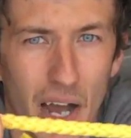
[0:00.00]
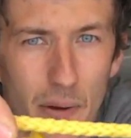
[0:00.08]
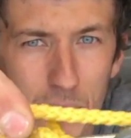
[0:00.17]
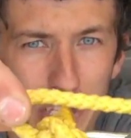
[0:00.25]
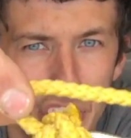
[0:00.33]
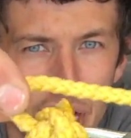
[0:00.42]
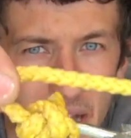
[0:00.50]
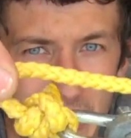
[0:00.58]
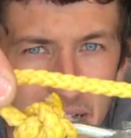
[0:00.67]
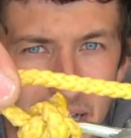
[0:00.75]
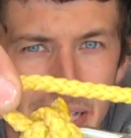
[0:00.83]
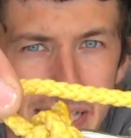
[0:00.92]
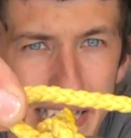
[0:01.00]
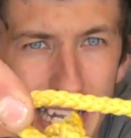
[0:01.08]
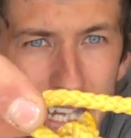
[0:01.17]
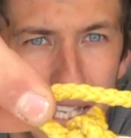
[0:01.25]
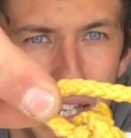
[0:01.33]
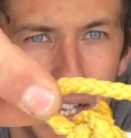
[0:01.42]
your chain can
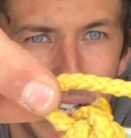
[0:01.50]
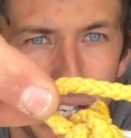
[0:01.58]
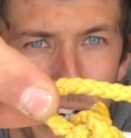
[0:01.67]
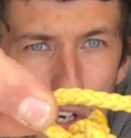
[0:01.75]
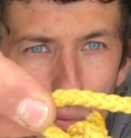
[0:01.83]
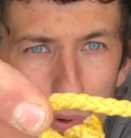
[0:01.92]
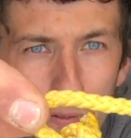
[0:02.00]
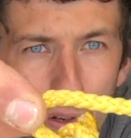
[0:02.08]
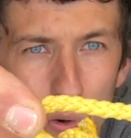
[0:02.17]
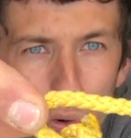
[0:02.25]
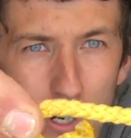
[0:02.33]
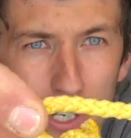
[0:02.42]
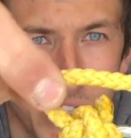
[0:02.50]
sit in a loop of cord at